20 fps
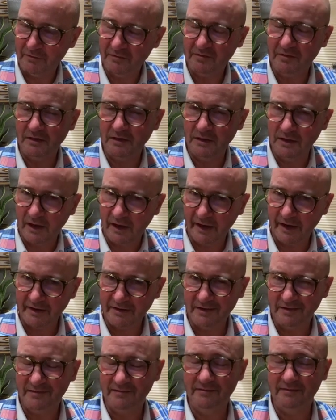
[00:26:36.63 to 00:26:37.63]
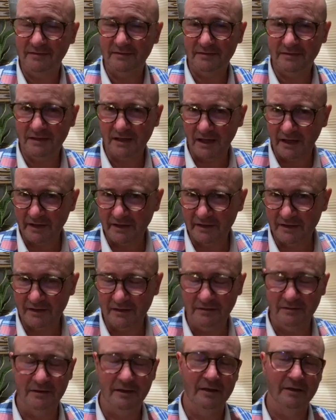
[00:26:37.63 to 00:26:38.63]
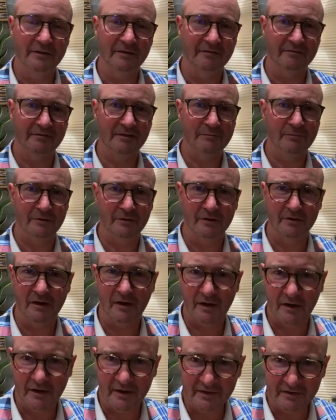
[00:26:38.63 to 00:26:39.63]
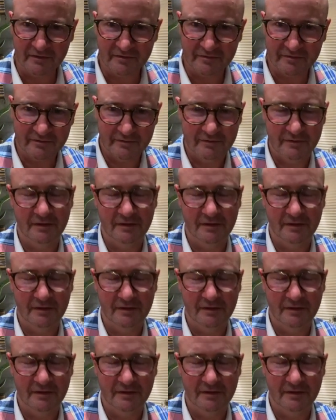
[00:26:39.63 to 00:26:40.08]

It's light, delicate. You sip it on ice.